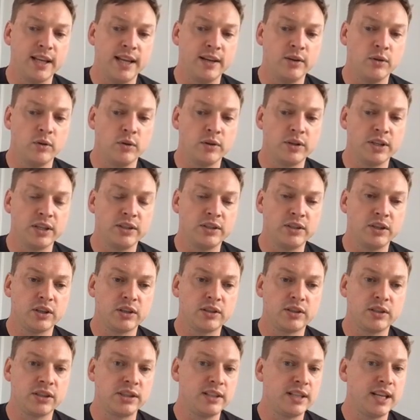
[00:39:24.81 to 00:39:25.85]
in order
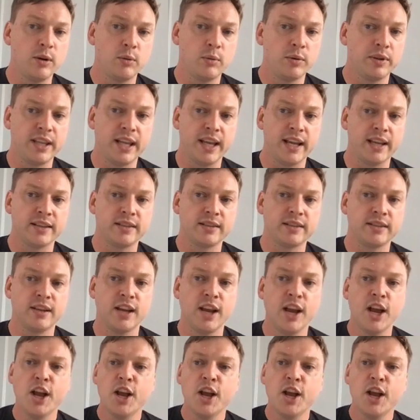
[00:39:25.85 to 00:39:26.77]
just to deal with this.